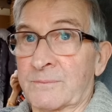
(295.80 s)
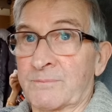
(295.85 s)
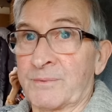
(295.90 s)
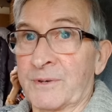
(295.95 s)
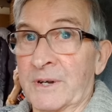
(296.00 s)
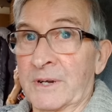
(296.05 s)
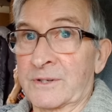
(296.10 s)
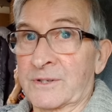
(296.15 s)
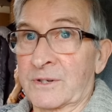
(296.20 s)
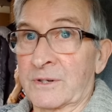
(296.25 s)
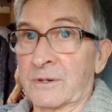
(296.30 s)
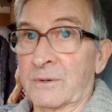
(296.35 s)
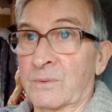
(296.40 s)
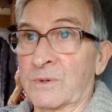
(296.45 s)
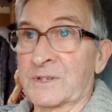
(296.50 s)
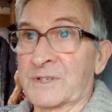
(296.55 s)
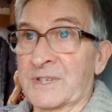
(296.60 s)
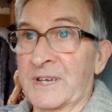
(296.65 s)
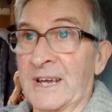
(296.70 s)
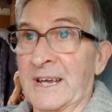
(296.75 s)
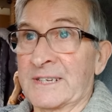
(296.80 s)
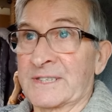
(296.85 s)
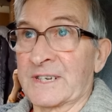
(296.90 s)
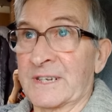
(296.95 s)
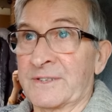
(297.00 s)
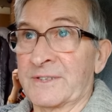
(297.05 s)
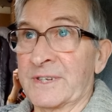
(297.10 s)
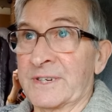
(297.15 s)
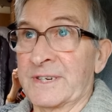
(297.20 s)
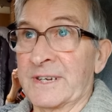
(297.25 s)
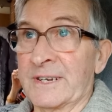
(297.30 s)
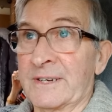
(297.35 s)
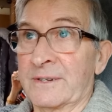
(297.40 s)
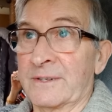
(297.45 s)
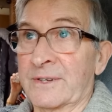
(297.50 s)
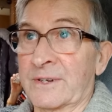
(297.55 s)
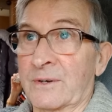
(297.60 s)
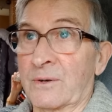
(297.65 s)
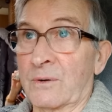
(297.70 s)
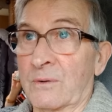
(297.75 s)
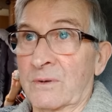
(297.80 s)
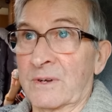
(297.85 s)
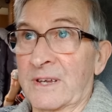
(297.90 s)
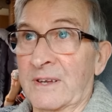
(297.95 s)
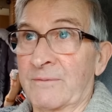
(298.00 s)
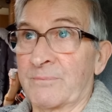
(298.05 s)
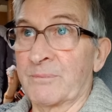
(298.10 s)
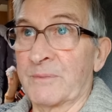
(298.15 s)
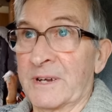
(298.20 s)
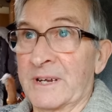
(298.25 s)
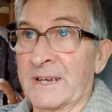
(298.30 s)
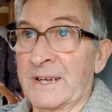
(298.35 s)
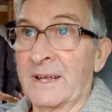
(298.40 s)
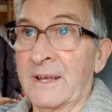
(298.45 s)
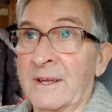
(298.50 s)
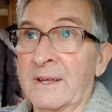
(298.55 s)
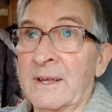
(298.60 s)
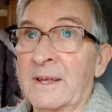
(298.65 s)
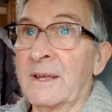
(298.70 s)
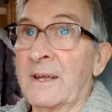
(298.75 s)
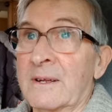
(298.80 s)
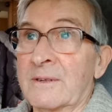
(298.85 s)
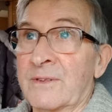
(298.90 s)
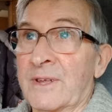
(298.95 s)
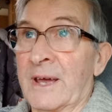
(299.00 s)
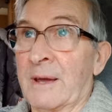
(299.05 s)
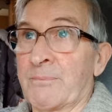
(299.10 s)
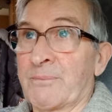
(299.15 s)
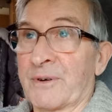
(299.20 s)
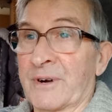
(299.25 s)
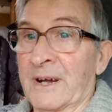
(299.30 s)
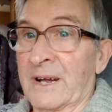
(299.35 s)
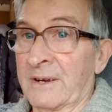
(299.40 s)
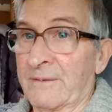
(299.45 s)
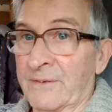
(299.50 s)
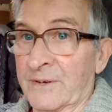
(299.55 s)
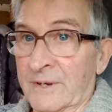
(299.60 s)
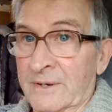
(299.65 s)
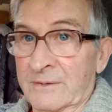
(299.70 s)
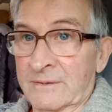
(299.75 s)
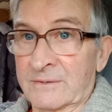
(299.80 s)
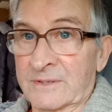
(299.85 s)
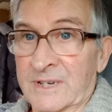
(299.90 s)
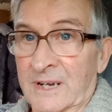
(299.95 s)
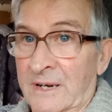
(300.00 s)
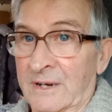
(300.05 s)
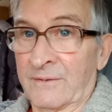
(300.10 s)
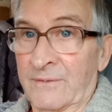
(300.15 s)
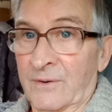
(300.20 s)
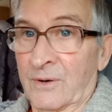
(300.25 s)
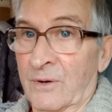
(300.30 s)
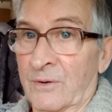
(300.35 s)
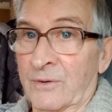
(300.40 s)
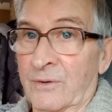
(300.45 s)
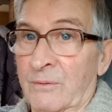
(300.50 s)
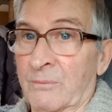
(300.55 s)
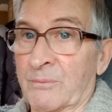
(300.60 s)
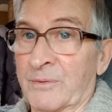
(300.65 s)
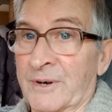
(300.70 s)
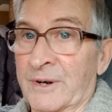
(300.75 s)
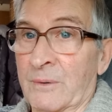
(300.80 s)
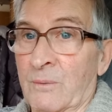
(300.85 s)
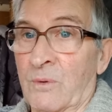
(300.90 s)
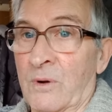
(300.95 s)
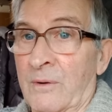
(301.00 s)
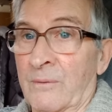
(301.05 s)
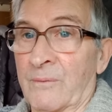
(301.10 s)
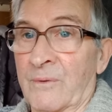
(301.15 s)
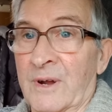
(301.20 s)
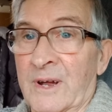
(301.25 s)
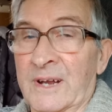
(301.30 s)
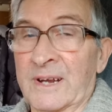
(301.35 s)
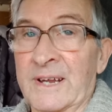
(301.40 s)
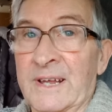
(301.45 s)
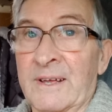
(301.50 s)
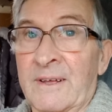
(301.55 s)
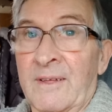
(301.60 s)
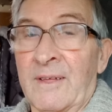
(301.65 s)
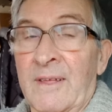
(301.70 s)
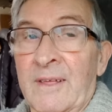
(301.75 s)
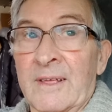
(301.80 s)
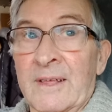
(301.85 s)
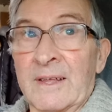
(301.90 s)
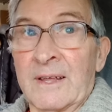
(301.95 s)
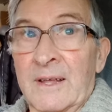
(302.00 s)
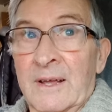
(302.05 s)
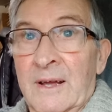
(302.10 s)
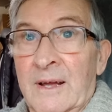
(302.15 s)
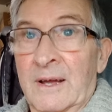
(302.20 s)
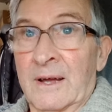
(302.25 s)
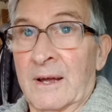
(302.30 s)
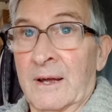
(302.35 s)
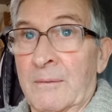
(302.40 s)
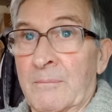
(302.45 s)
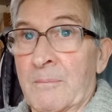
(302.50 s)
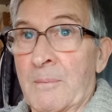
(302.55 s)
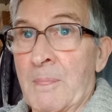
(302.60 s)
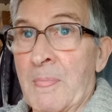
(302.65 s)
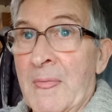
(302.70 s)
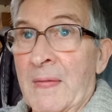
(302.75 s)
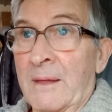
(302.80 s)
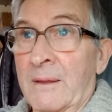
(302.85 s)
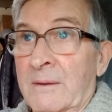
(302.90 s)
person who was there said they couldn't give me their private telephone number. It wasn't right. But